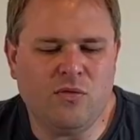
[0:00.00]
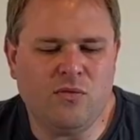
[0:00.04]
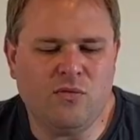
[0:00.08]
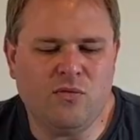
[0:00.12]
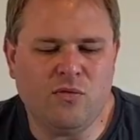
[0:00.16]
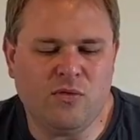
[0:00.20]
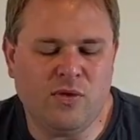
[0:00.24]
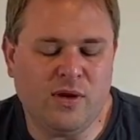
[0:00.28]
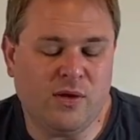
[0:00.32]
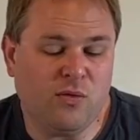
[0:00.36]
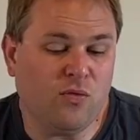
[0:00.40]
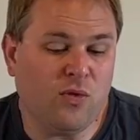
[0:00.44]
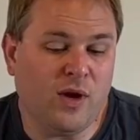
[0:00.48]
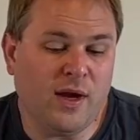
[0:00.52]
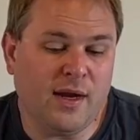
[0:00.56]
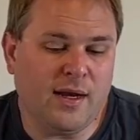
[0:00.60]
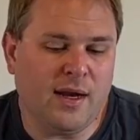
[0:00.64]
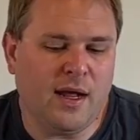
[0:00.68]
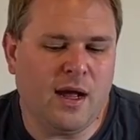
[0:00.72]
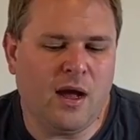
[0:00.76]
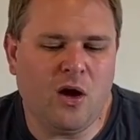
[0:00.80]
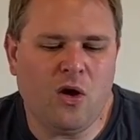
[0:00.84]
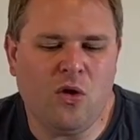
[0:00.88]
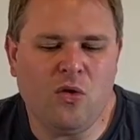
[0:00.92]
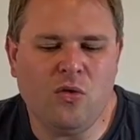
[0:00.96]
like right
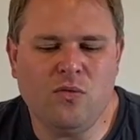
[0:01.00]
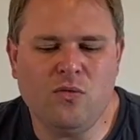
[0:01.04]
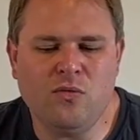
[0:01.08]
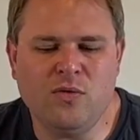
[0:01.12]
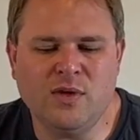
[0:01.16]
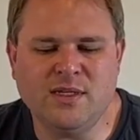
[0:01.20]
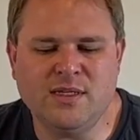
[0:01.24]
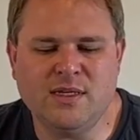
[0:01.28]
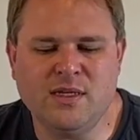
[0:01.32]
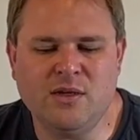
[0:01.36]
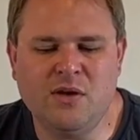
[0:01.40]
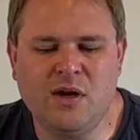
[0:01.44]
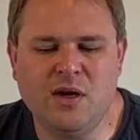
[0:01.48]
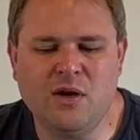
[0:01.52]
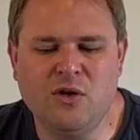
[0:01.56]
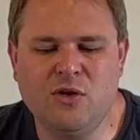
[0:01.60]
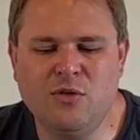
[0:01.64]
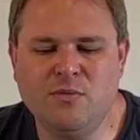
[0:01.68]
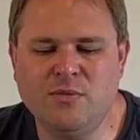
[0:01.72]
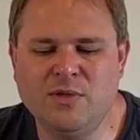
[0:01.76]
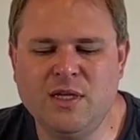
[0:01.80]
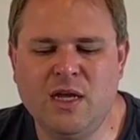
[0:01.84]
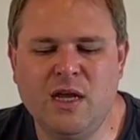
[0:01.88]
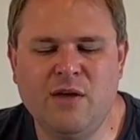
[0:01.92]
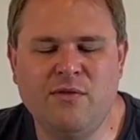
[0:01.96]
now, we see a lot of
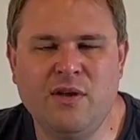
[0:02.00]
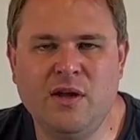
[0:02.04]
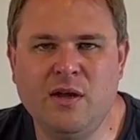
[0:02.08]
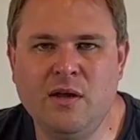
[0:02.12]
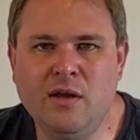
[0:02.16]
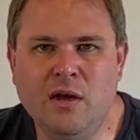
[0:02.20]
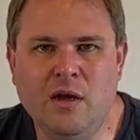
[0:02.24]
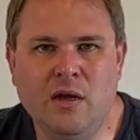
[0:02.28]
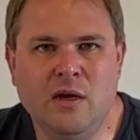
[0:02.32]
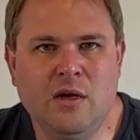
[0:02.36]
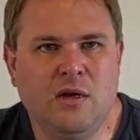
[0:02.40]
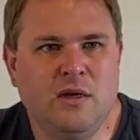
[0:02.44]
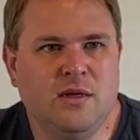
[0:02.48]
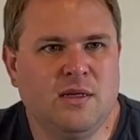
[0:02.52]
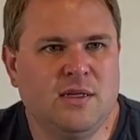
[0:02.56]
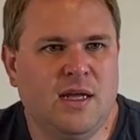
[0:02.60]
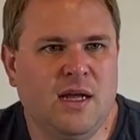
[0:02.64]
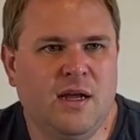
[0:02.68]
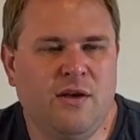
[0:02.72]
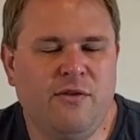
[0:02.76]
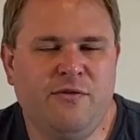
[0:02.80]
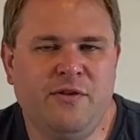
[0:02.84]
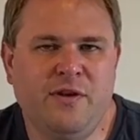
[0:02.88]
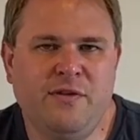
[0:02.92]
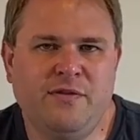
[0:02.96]
homes having
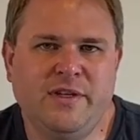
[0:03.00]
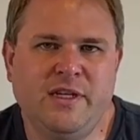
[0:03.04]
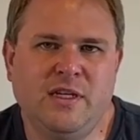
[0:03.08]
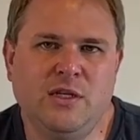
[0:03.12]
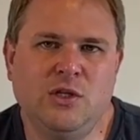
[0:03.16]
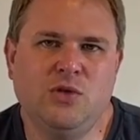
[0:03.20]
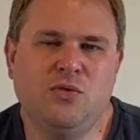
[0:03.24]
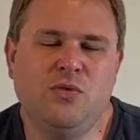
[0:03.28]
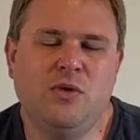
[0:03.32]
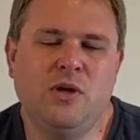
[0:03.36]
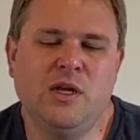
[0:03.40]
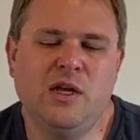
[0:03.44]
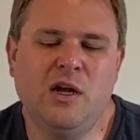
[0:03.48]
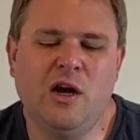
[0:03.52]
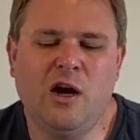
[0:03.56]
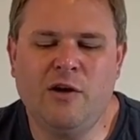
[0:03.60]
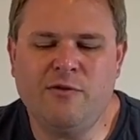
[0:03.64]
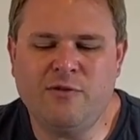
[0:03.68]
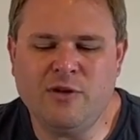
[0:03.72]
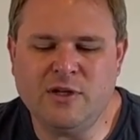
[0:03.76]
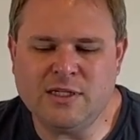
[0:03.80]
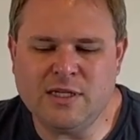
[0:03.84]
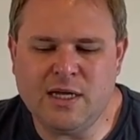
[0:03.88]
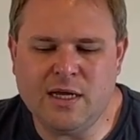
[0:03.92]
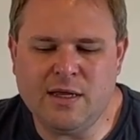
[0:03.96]
10, 15, 20
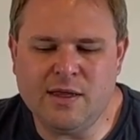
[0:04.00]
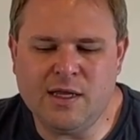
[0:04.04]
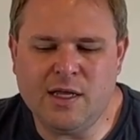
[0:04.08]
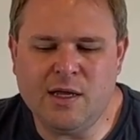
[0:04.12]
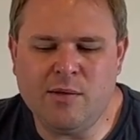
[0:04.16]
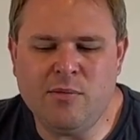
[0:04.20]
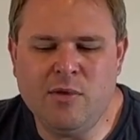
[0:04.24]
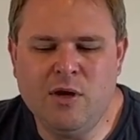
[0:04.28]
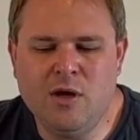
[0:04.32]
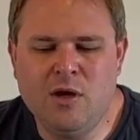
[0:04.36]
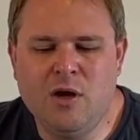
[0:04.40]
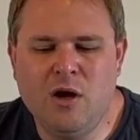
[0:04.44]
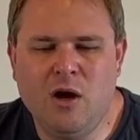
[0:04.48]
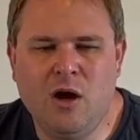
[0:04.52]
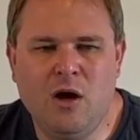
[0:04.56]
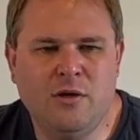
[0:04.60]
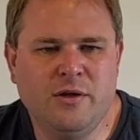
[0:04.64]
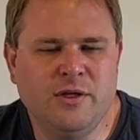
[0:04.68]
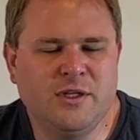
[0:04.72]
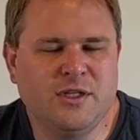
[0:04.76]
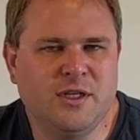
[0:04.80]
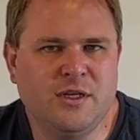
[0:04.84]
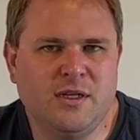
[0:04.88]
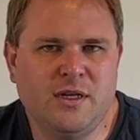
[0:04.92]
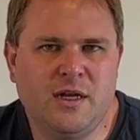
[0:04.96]
offers on them, all
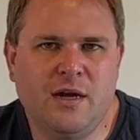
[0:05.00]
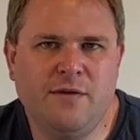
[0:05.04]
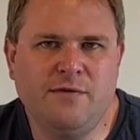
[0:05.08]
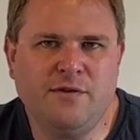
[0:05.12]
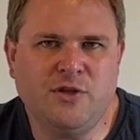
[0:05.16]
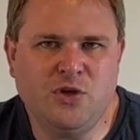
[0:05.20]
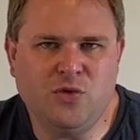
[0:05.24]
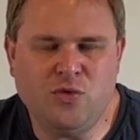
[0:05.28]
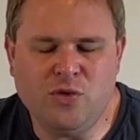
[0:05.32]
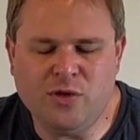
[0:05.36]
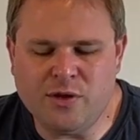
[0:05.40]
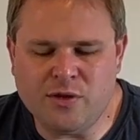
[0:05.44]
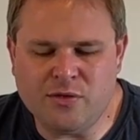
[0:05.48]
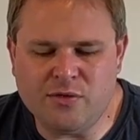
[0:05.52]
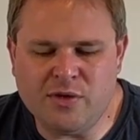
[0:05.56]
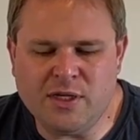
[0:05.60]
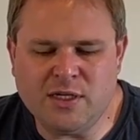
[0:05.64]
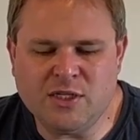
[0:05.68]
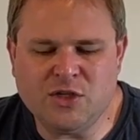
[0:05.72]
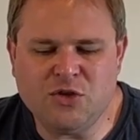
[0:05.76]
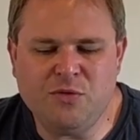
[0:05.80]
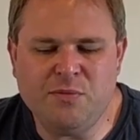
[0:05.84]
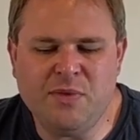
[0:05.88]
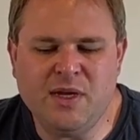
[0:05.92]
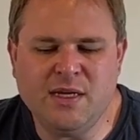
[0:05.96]
of a sudden have 2 or 3.
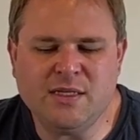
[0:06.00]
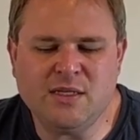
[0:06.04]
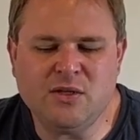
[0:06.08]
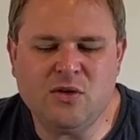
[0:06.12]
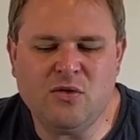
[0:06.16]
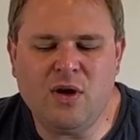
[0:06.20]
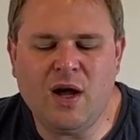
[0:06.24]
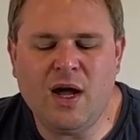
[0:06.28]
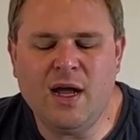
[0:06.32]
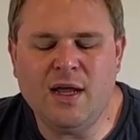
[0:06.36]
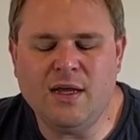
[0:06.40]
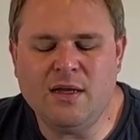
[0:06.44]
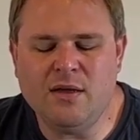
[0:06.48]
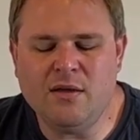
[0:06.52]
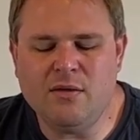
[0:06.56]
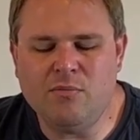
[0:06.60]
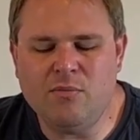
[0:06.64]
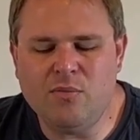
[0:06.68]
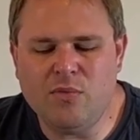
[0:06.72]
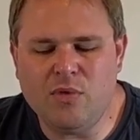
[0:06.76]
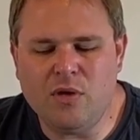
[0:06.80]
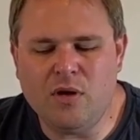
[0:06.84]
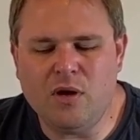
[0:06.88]
So it makes it a lot